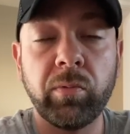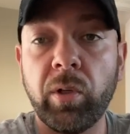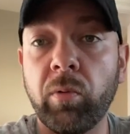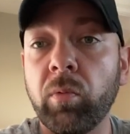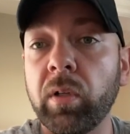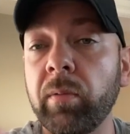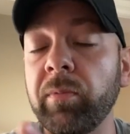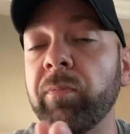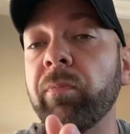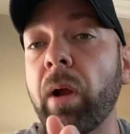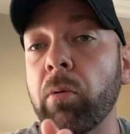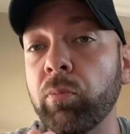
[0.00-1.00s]
you know,
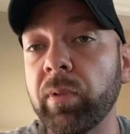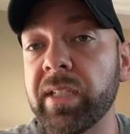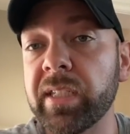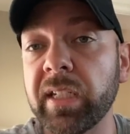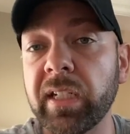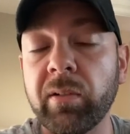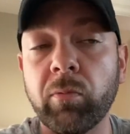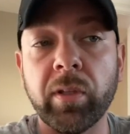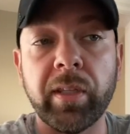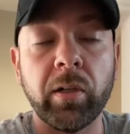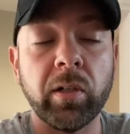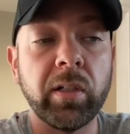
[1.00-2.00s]
you've probably seen it,
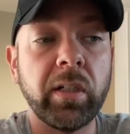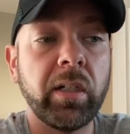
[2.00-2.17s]
where they're